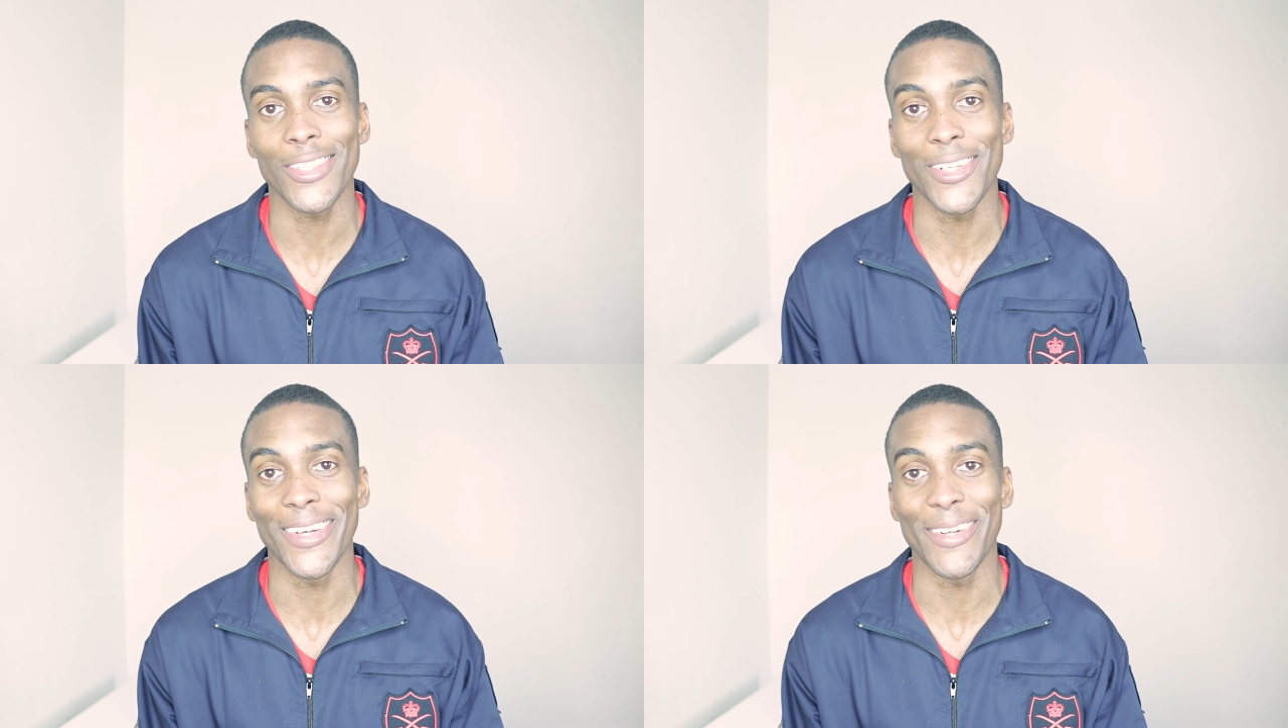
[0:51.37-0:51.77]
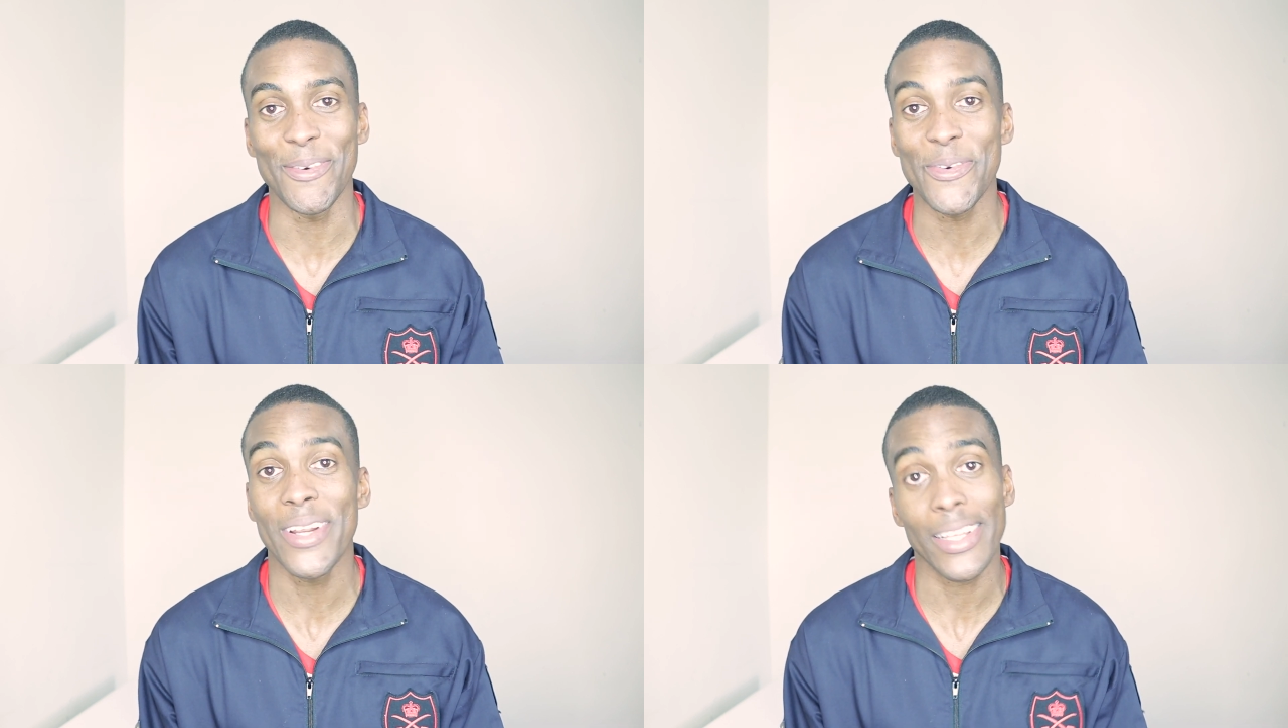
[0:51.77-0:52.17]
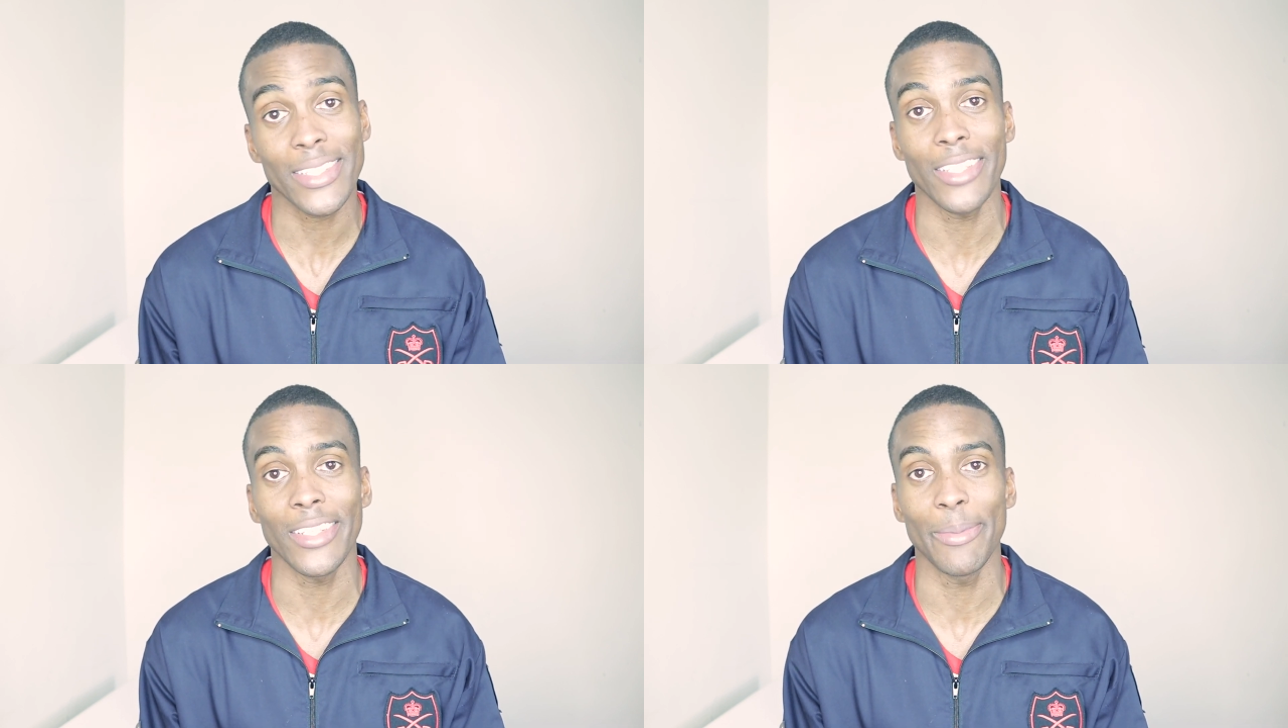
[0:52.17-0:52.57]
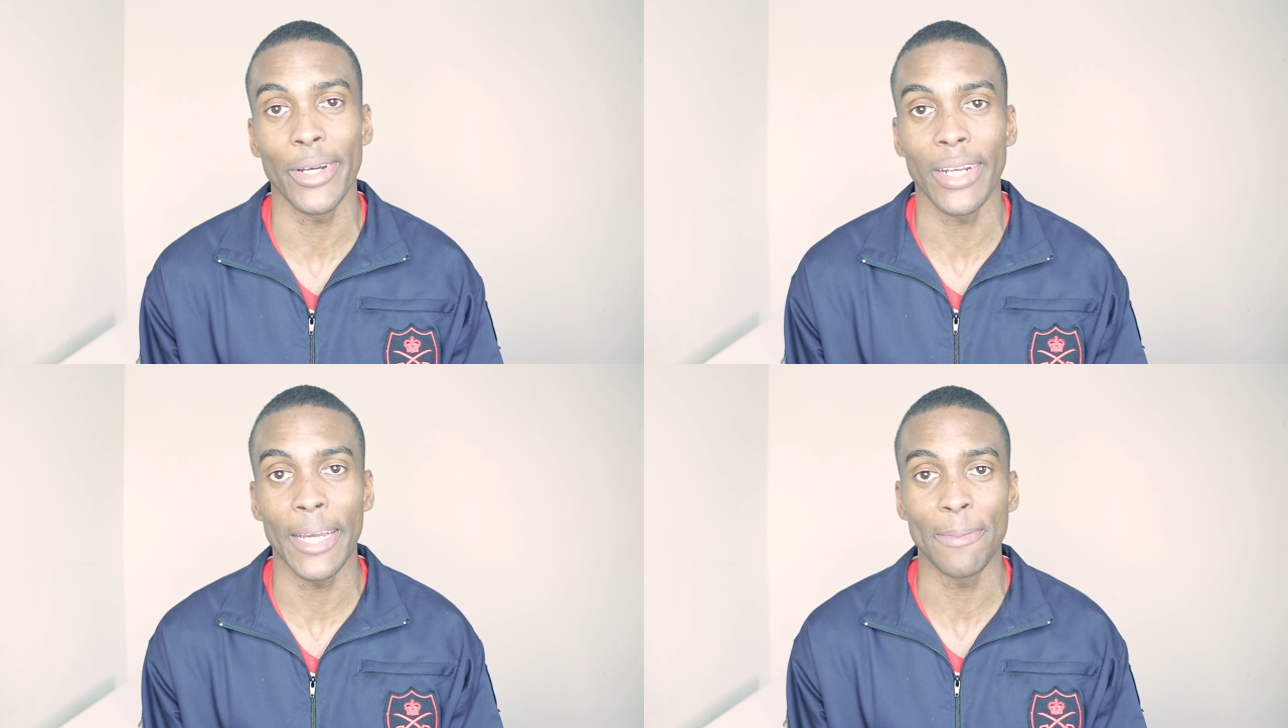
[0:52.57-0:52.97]
So really excited
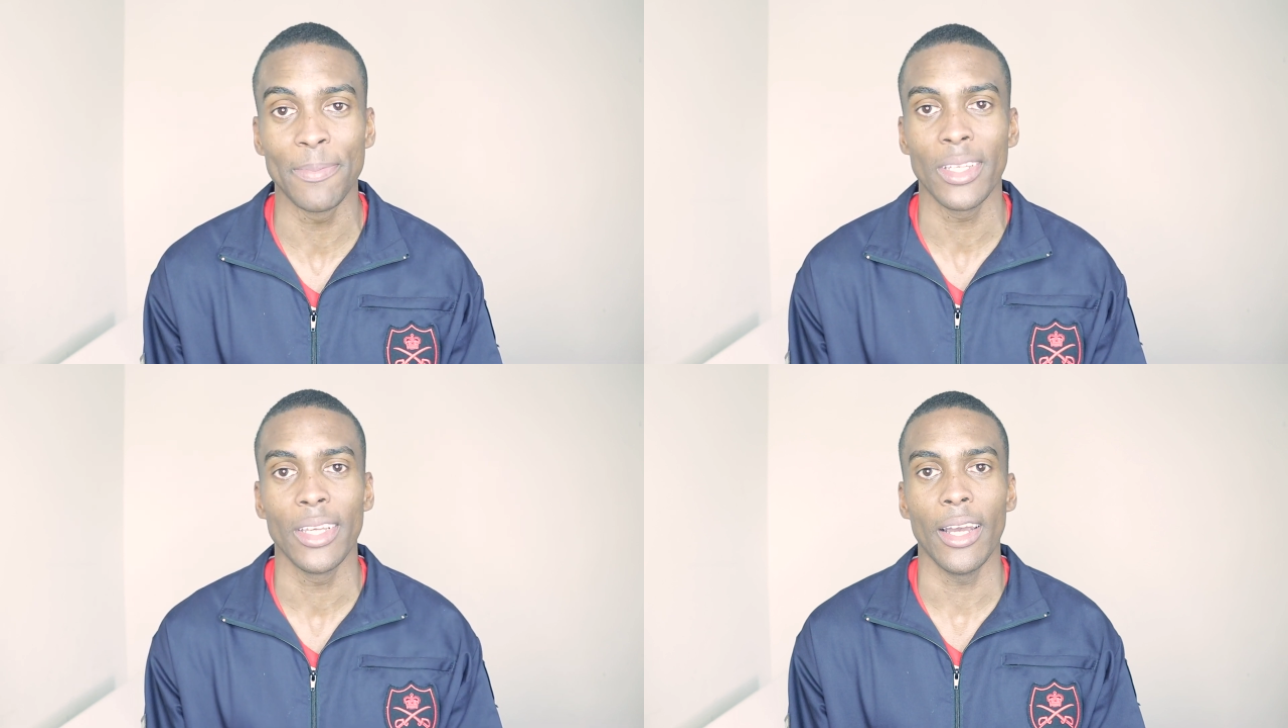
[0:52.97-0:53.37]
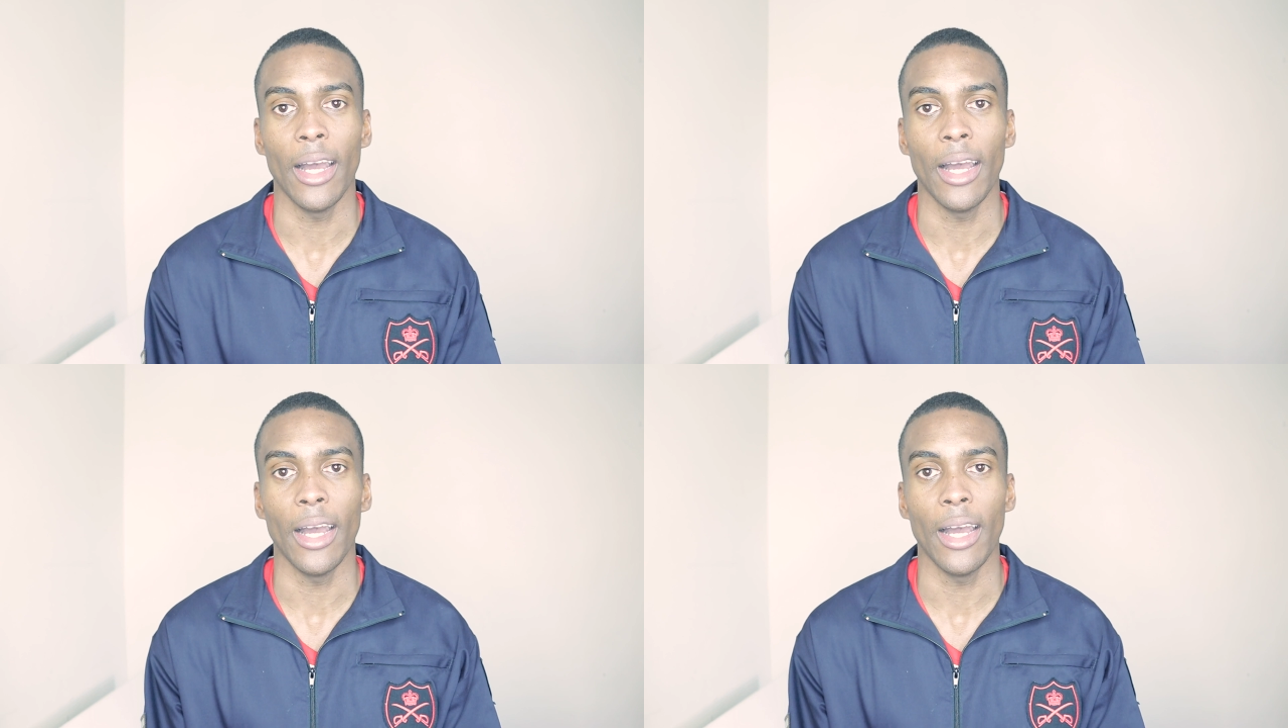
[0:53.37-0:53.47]
about that.